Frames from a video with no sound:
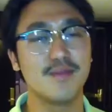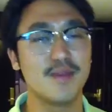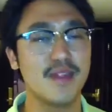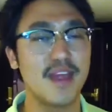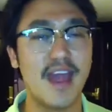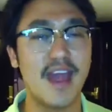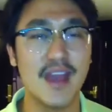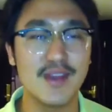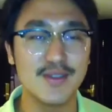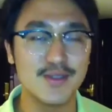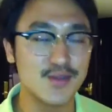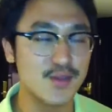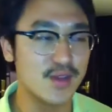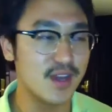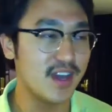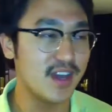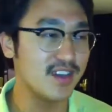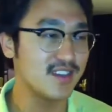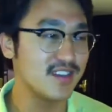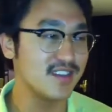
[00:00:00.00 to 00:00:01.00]
with
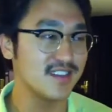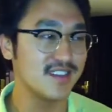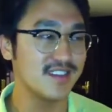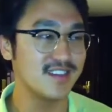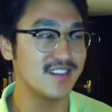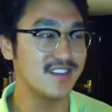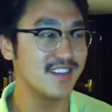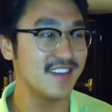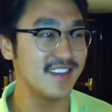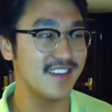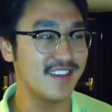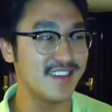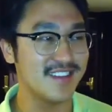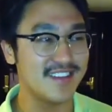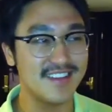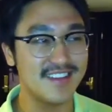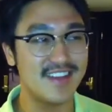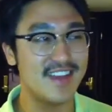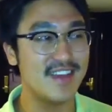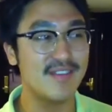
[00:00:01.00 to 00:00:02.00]
astronauts, and
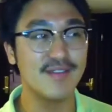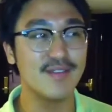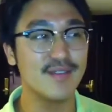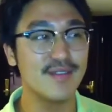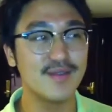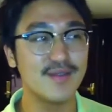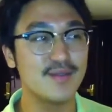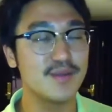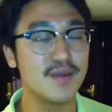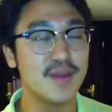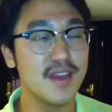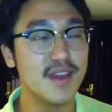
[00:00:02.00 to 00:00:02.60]
and never